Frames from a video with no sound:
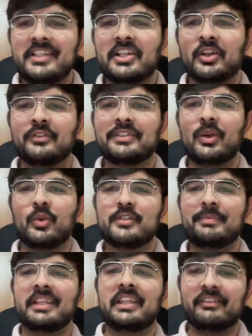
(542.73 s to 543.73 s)
chunk of the loans
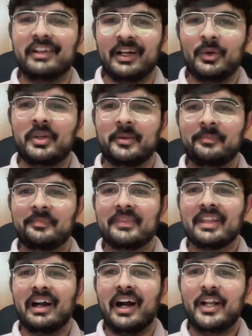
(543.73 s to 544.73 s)
being given out
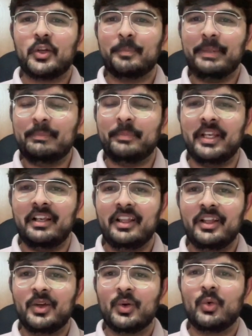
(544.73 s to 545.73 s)
are to people
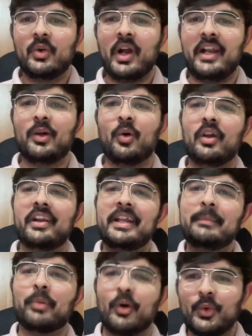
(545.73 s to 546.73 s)
who had already
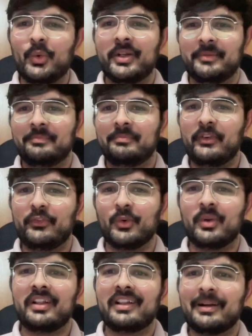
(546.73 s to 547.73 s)
borrowed
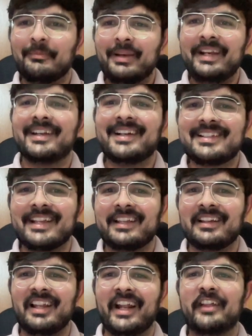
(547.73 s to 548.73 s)
before, completed a
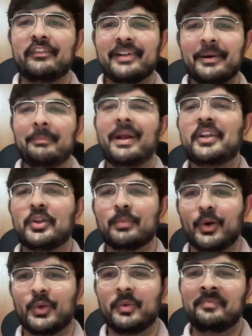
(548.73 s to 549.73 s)
cycle, and have come back to
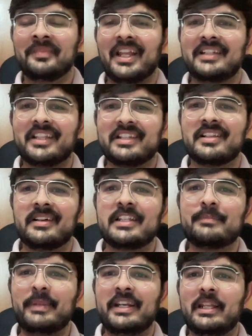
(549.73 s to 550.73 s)
borrow. And the result is
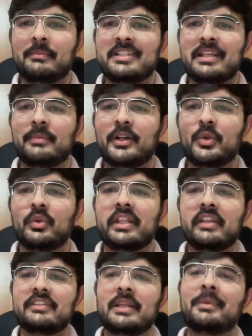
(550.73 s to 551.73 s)
Paytm is able to
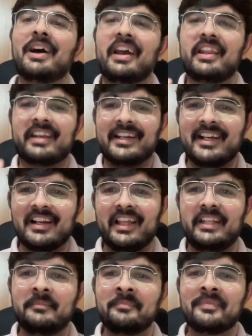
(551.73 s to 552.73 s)
give them a higher credit
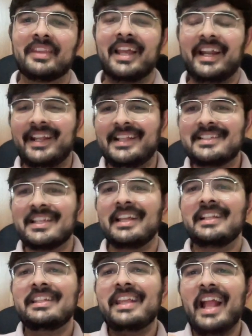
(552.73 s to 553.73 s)
line, and hence
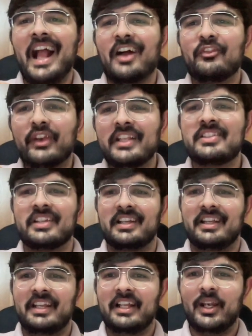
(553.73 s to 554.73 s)
the average
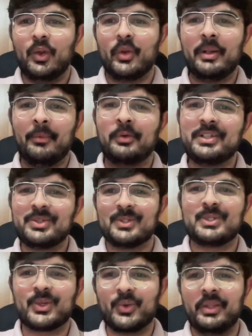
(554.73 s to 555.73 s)
loan amount is
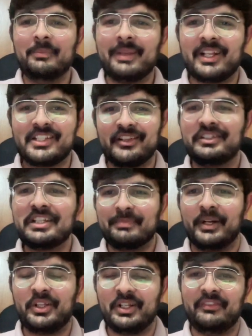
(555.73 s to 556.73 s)
also growing because of this
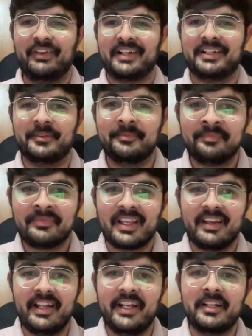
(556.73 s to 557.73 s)
particular factor,
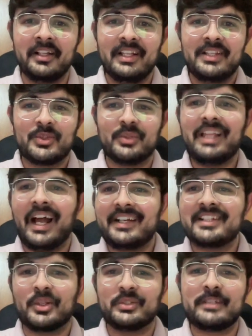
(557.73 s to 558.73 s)
right? So that
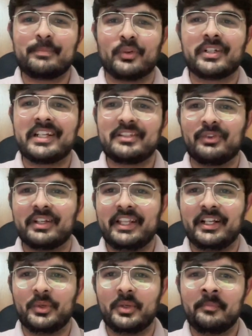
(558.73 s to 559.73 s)
is how this product is working
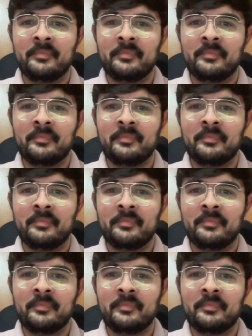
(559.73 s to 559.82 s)
out.